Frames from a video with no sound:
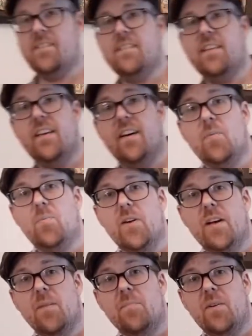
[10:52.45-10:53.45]
see. I'll
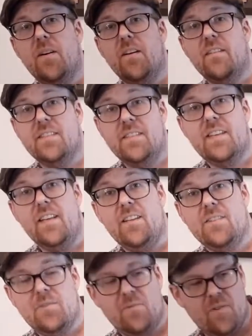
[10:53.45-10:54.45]
bring up a
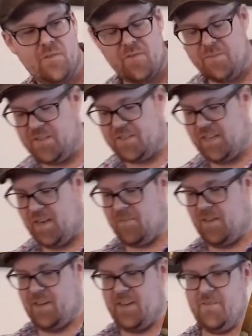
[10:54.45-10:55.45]
Skeletor from the same
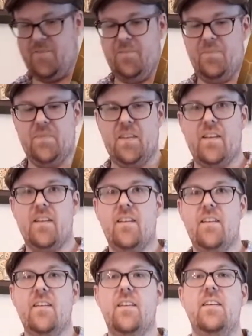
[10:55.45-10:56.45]
line.
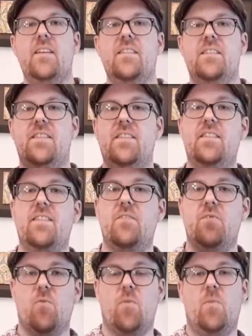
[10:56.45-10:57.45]
So this is a
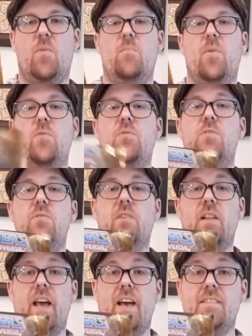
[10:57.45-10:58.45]
normal Motu
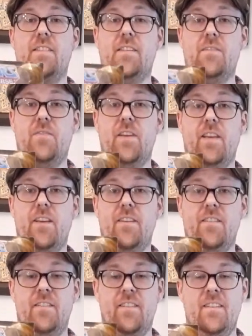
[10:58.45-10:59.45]
Classics
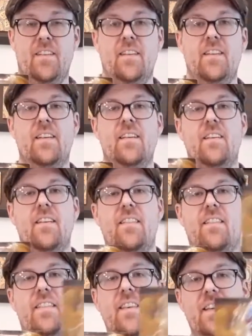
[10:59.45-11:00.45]
figure.
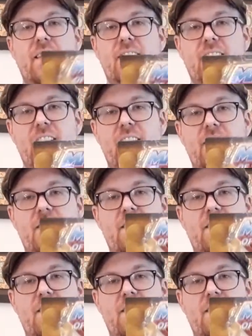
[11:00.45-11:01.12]
This is